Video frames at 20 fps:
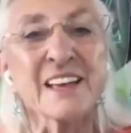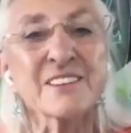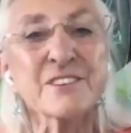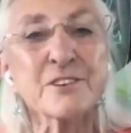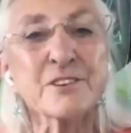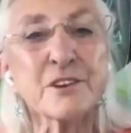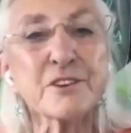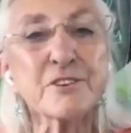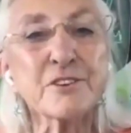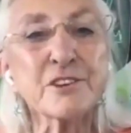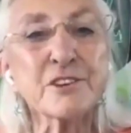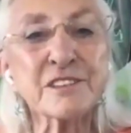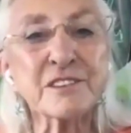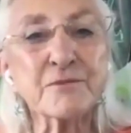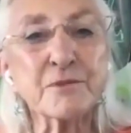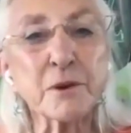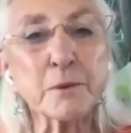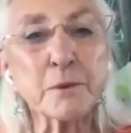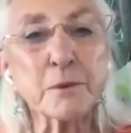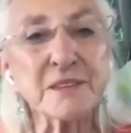So you
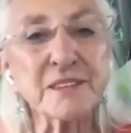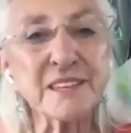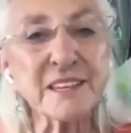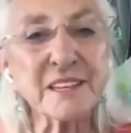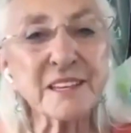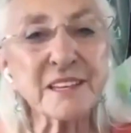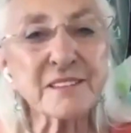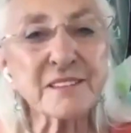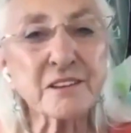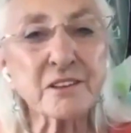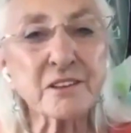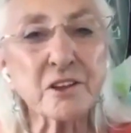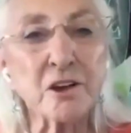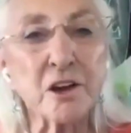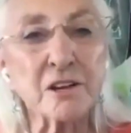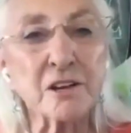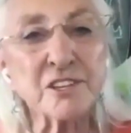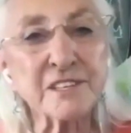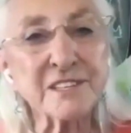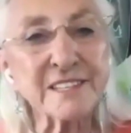just, from 6 o'clock,
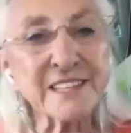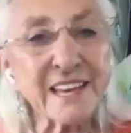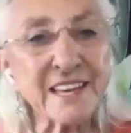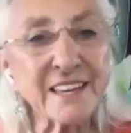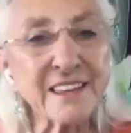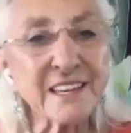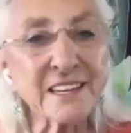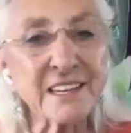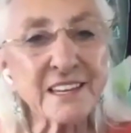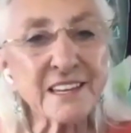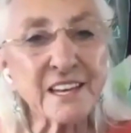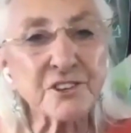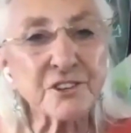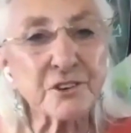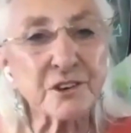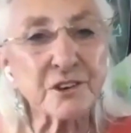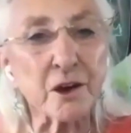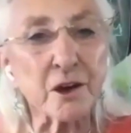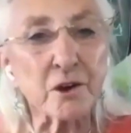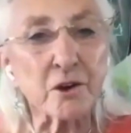just take the
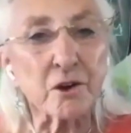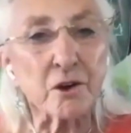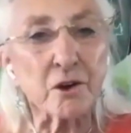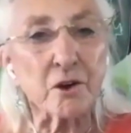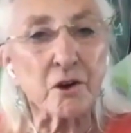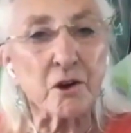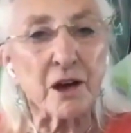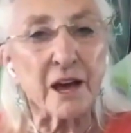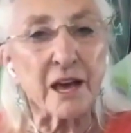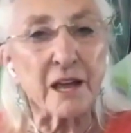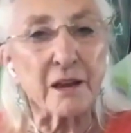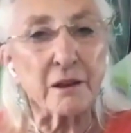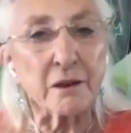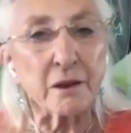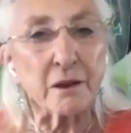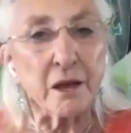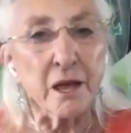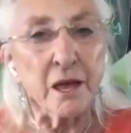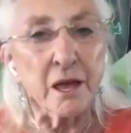tissue now, and